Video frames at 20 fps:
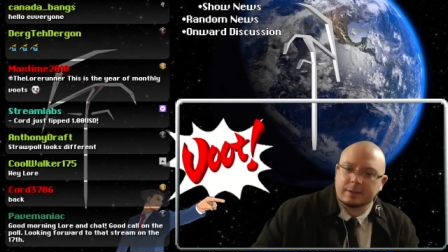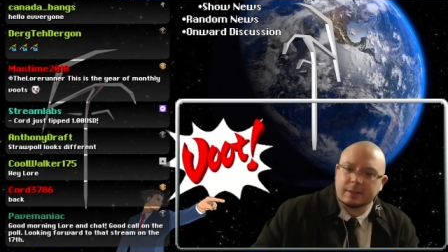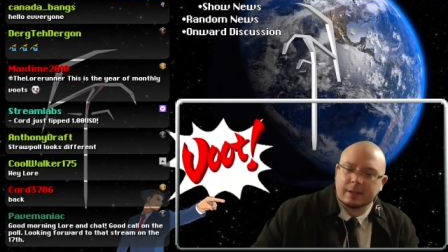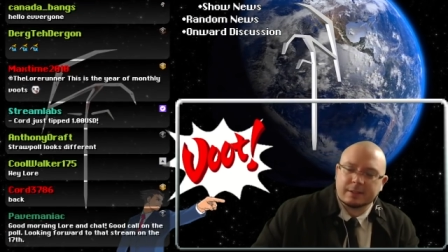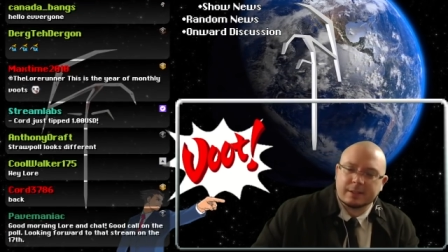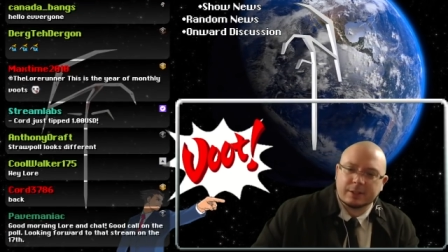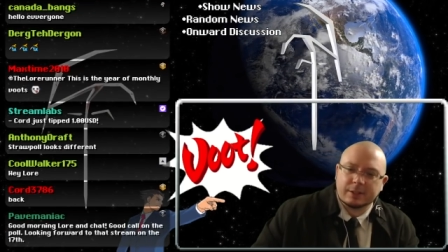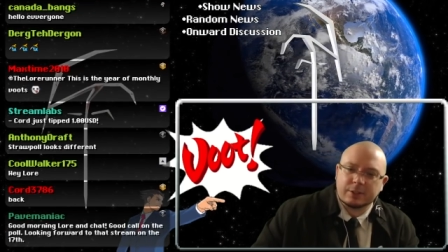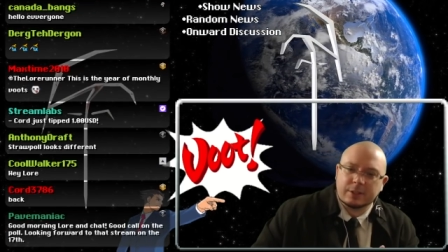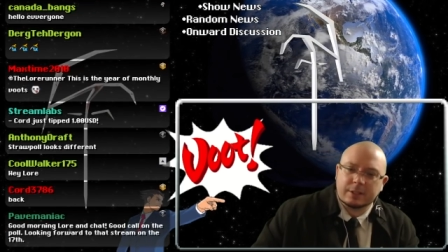
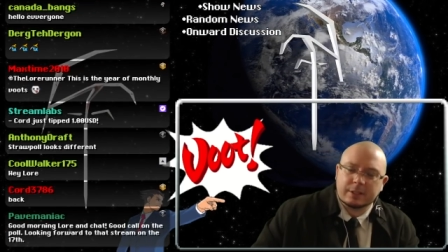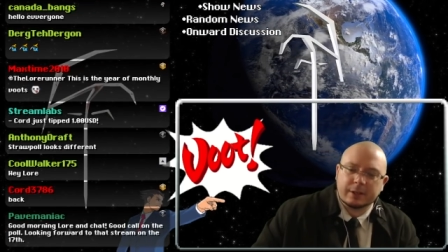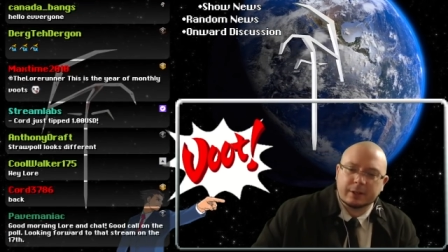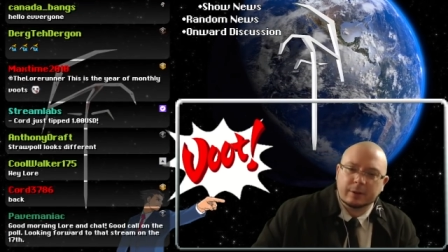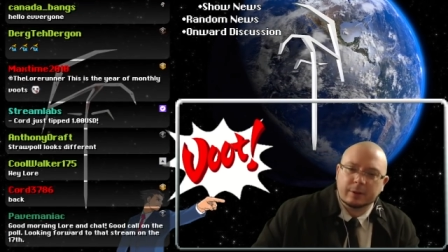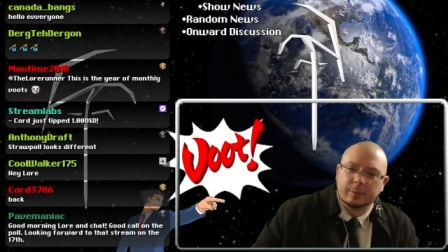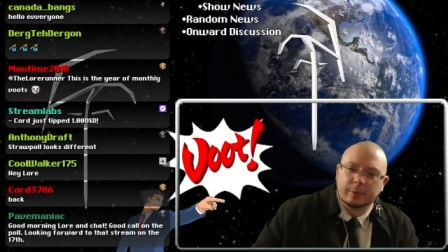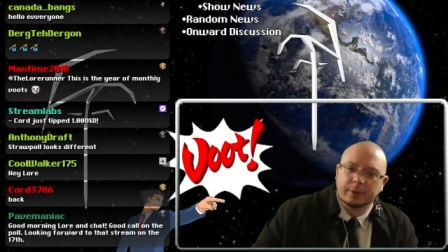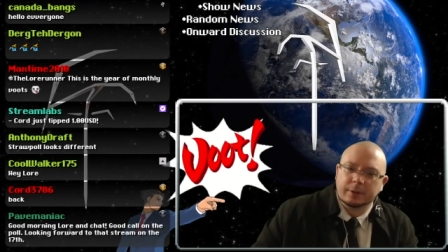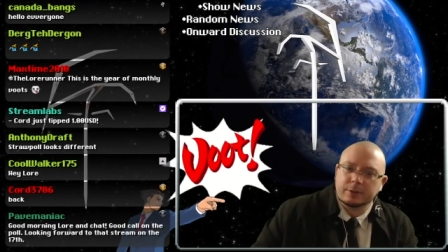That's actually
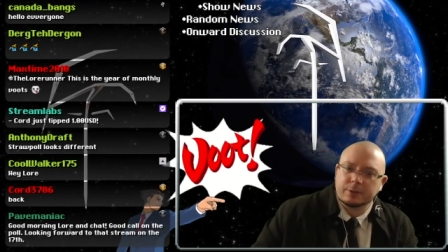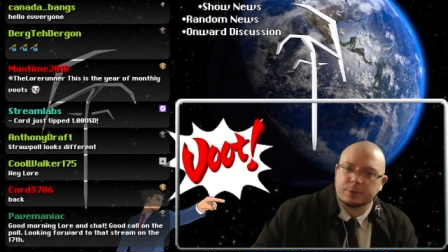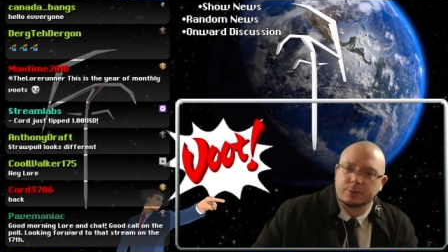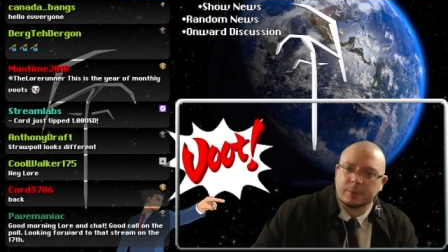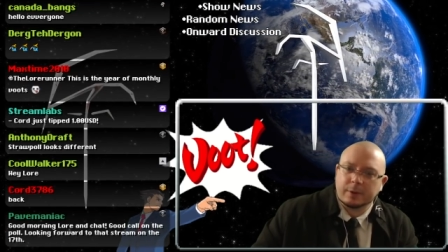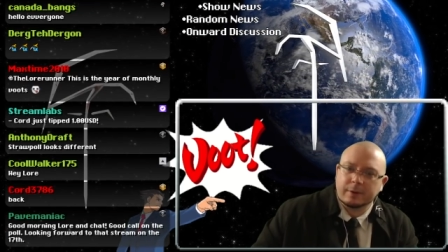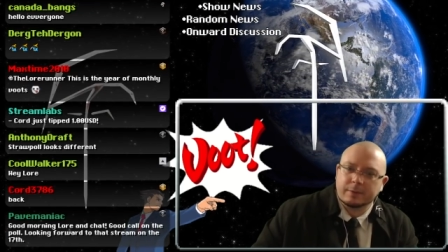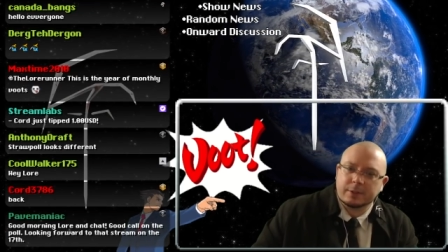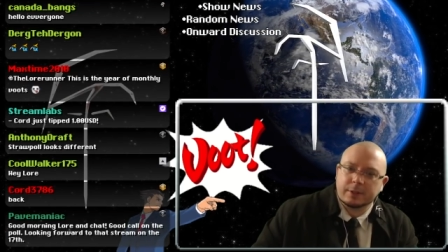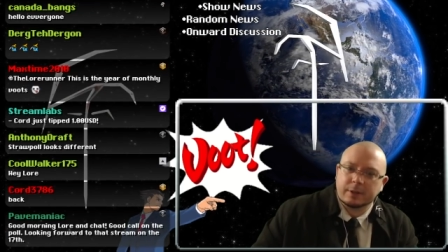terrible news.
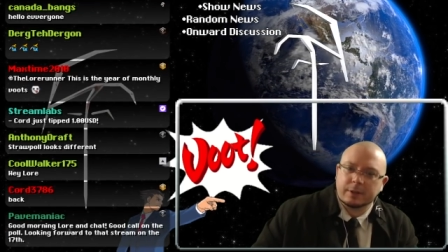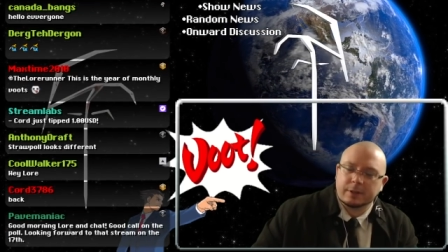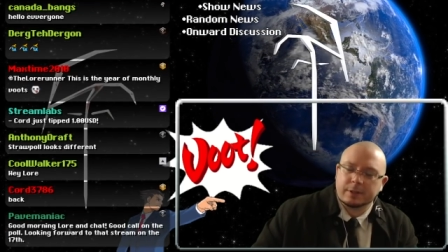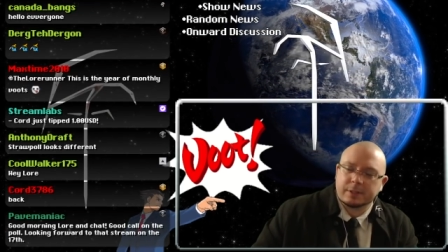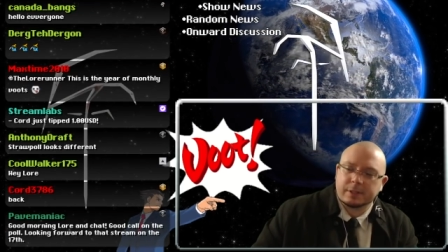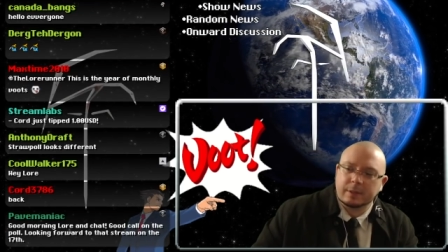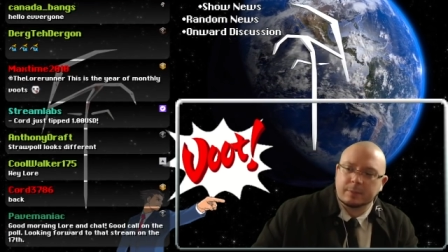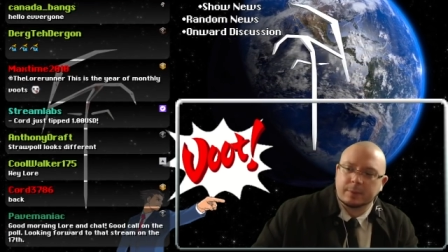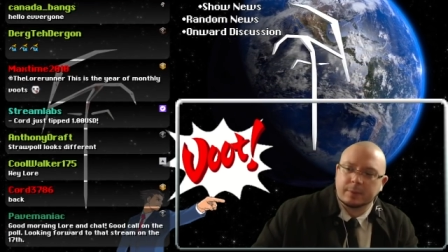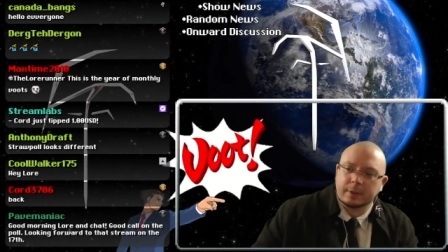Why haven't you gone to
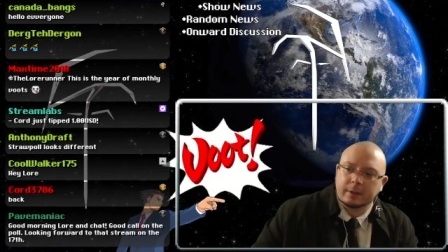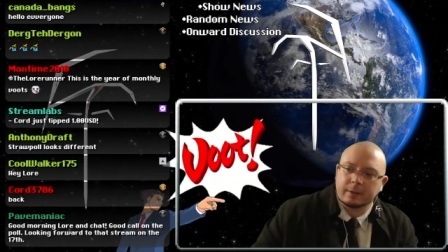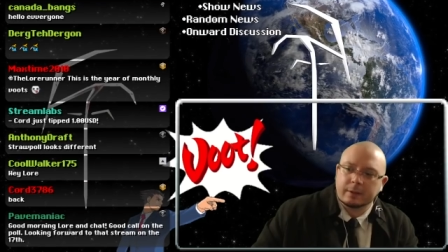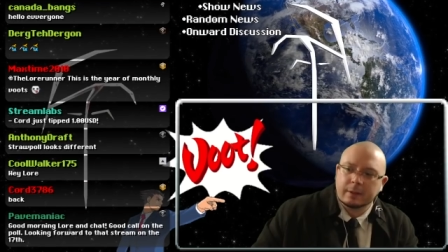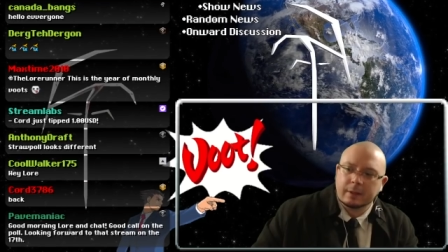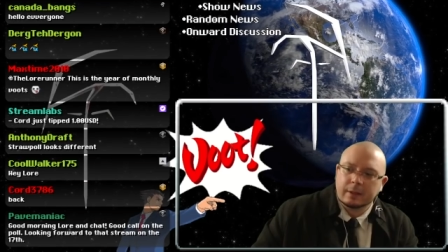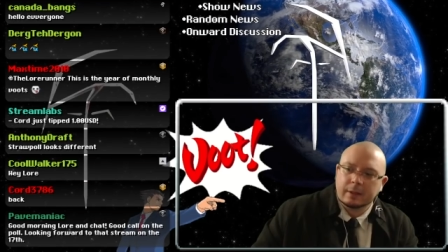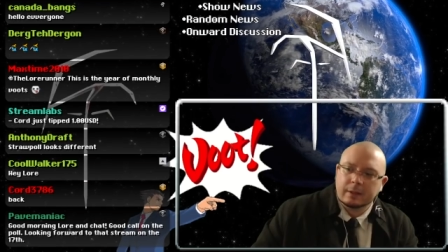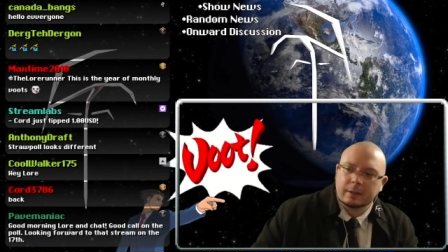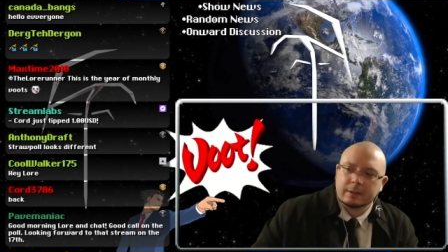sleep yet?
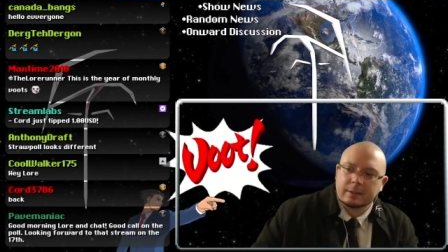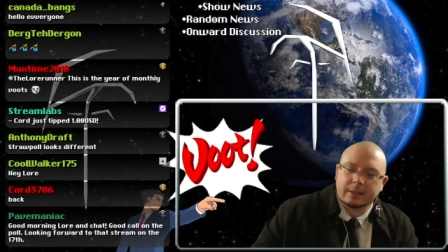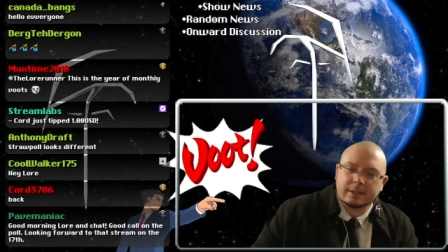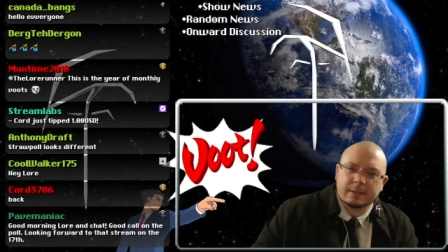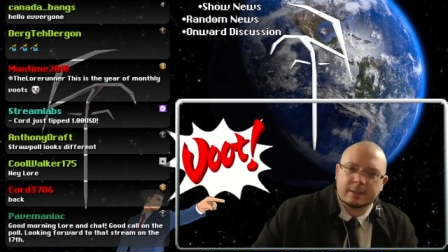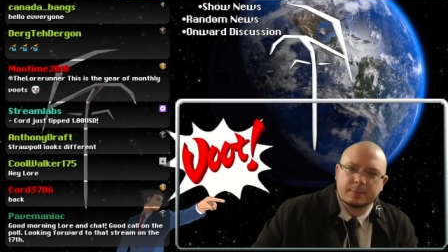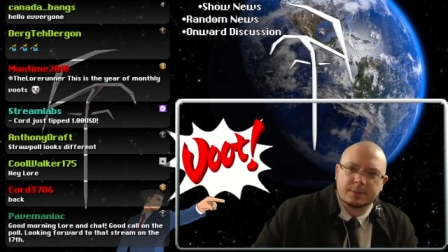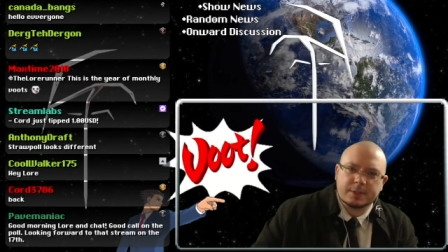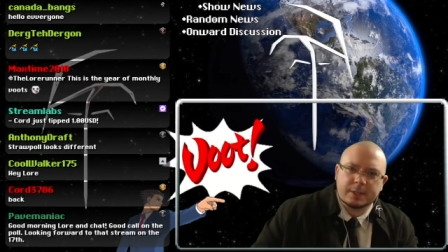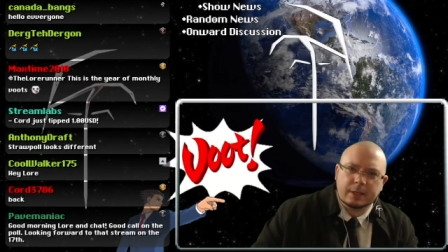Take
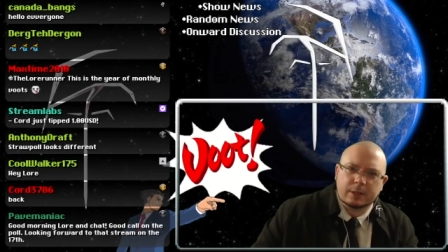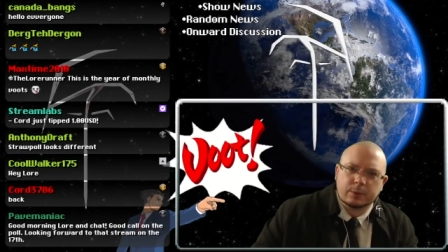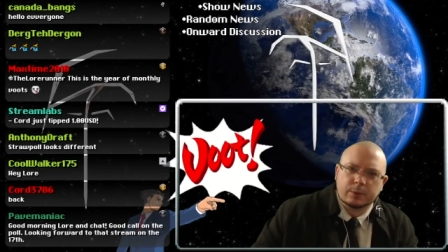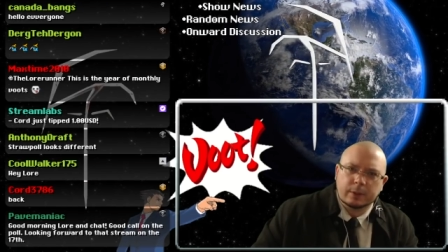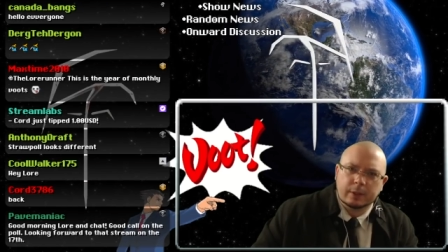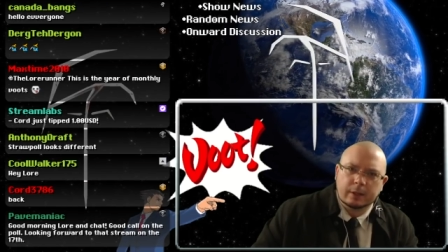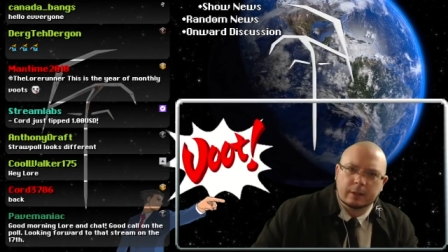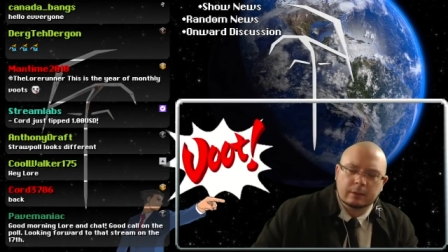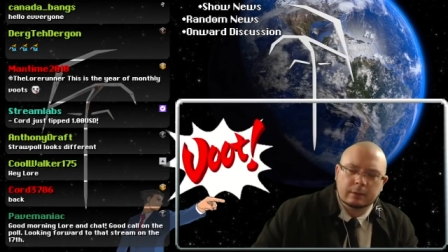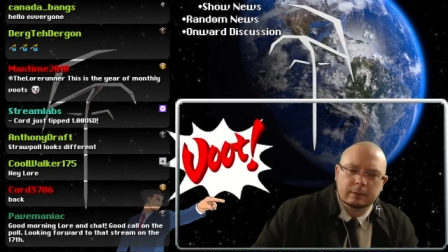some
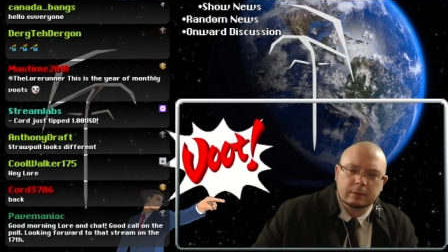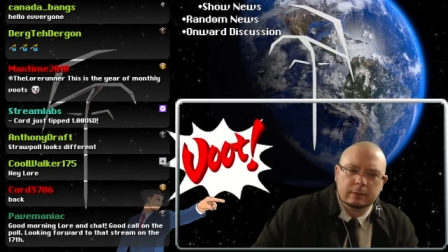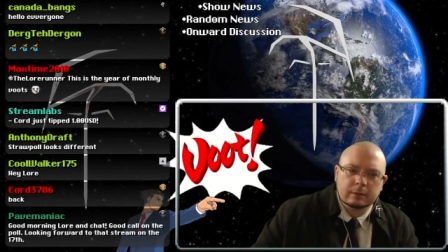ZQuil.